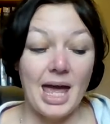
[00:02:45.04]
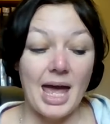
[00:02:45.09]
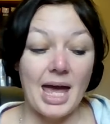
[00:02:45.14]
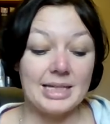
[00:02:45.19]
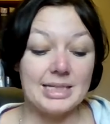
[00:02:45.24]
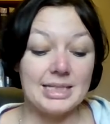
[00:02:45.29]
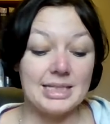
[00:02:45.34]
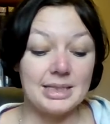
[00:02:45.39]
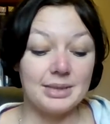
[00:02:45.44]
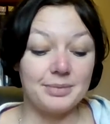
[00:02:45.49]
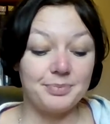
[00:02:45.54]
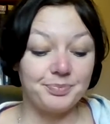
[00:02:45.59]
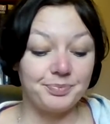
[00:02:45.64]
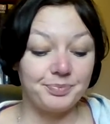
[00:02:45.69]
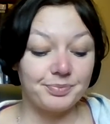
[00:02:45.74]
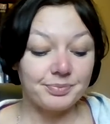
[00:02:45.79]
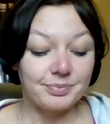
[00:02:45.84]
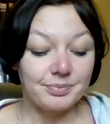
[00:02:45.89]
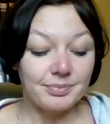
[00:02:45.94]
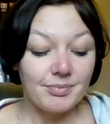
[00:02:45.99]
And
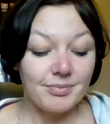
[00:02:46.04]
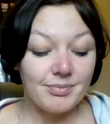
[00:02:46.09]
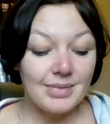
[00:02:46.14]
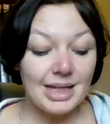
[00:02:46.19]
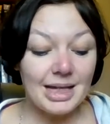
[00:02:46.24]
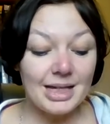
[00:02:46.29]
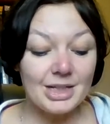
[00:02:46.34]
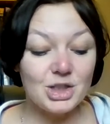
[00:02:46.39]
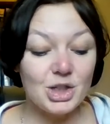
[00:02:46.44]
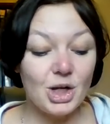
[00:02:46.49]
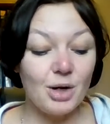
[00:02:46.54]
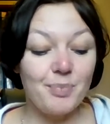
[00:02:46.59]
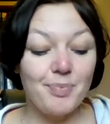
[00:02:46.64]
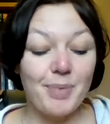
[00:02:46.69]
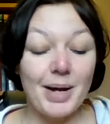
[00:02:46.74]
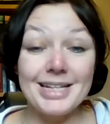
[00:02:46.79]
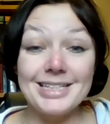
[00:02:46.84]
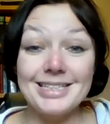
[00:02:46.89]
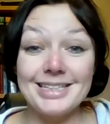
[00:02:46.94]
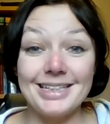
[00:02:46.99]
so
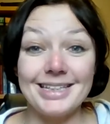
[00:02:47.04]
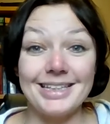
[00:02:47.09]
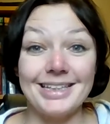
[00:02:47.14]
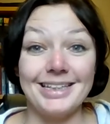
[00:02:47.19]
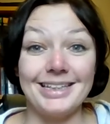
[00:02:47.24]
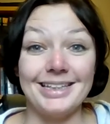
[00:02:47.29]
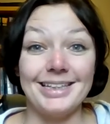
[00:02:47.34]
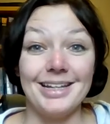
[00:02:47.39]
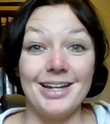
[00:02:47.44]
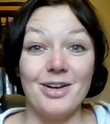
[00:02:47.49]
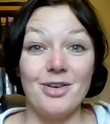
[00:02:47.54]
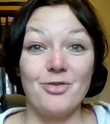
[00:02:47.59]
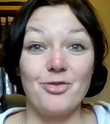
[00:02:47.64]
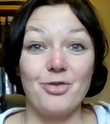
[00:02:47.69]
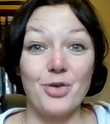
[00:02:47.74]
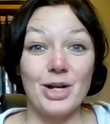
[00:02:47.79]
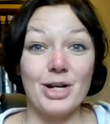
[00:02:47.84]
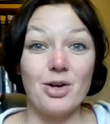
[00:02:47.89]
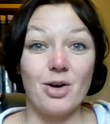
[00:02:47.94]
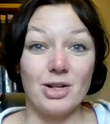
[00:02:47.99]
basically,
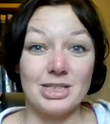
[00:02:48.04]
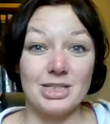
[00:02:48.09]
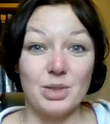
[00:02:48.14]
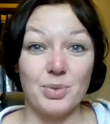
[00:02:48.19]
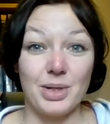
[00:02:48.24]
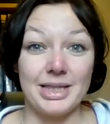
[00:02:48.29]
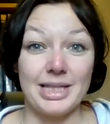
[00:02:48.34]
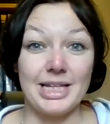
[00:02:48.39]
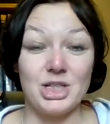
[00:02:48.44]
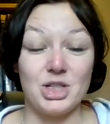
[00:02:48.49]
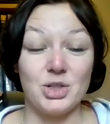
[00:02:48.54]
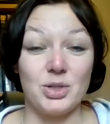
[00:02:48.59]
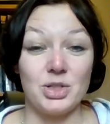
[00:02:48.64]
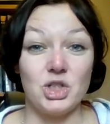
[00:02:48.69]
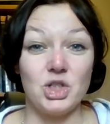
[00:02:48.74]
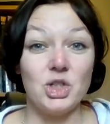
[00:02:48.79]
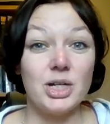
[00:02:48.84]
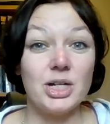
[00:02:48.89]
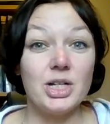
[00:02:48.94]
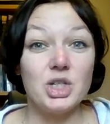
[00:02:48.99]
Freelancer, what they do
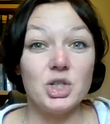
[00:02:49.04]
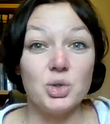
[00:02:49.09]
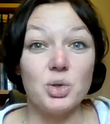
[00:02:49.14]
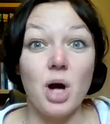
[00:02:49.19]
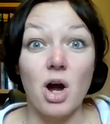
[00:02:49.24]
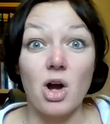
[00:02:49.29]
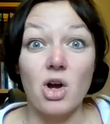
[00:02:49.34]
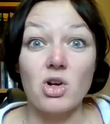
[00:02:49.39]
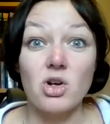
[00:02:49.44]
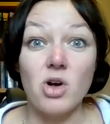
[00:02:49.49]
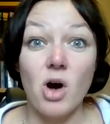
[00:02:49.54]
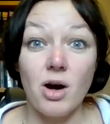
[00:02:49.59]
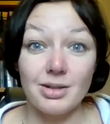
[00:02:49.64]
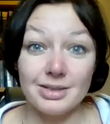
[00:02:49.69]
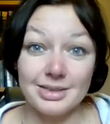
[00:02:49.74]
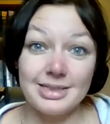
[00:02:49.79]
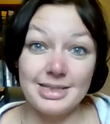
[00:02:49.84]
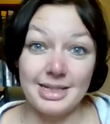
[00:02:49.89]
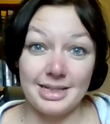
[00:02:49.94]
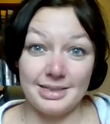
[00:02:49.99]
is you can do a
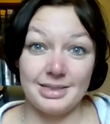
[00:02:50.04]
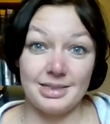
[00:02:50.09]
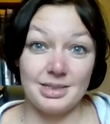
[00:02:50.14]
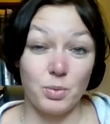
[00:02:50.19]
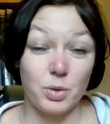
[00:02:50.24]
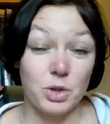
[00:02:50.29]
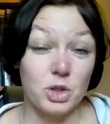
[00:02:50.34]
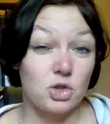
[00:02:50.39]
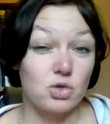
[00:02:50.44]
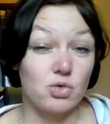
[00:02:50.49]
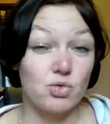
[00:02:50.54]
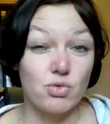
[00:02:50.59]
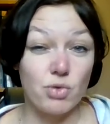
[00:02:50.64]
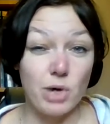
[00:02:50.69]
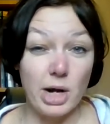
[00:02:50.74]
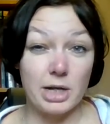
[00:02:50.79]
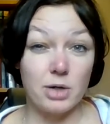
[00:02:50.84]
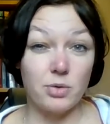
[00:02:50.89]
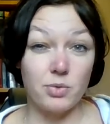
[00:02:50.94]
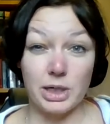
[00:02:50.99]
contest, which is
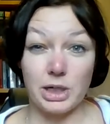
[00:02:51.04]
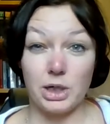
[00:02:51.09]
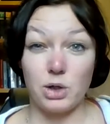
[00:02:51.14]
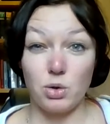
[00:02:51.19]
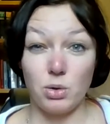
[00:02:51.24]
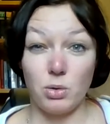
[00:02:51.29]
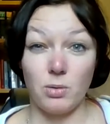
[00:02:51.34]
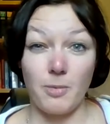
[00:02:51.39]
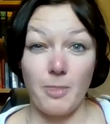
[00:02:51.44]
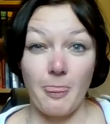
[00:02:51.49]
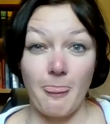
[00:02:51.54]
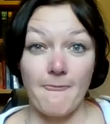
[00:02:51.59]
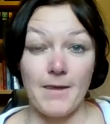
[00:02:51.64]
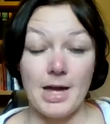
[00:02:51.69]
really, really cool.